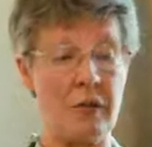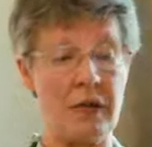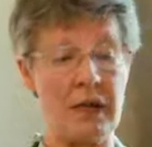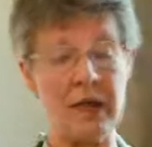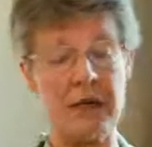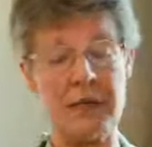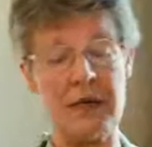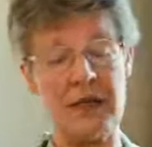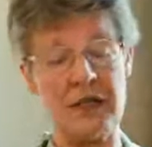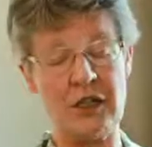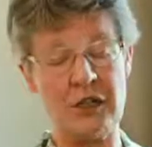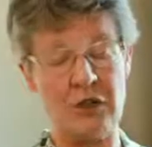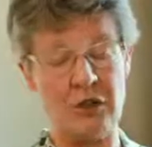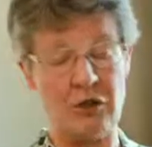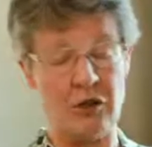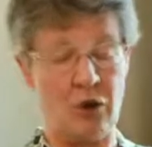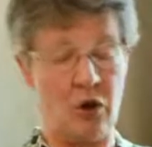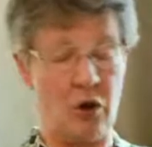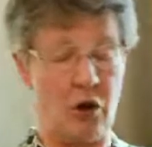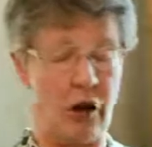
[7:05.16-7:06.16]

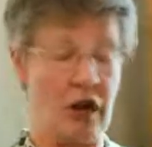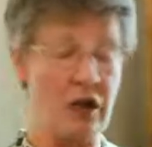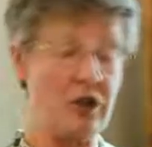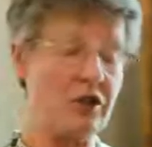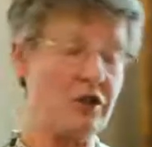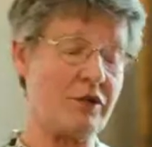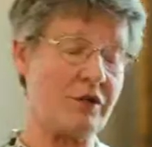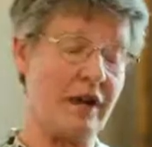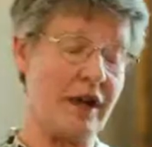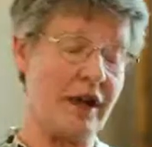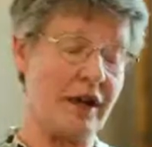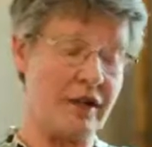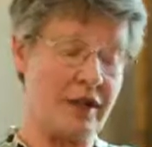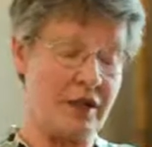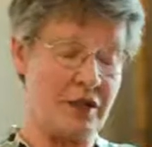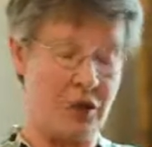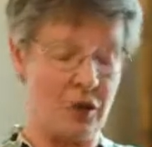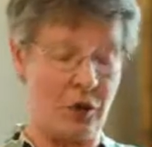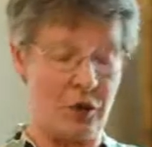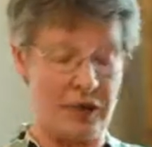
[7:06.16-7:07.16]
millimeter or
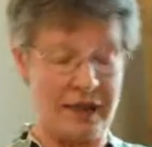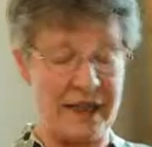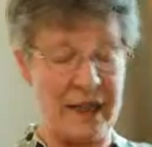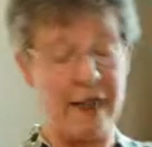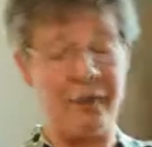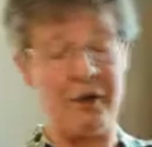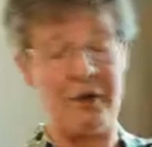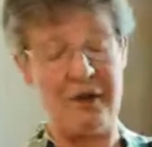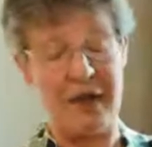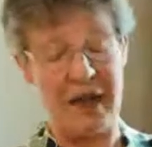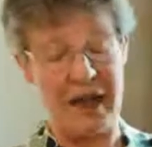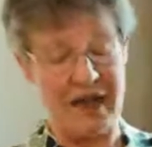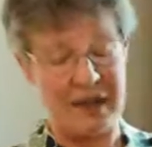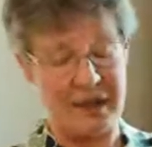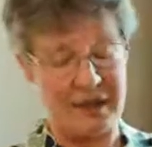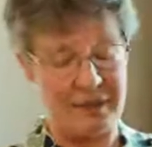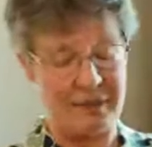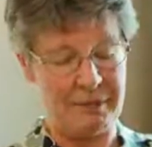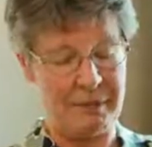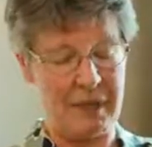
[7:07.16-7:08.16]
ultraviolet or gamma
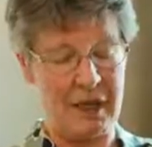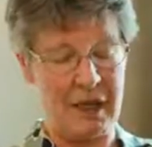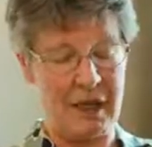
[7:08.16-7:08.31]
rays.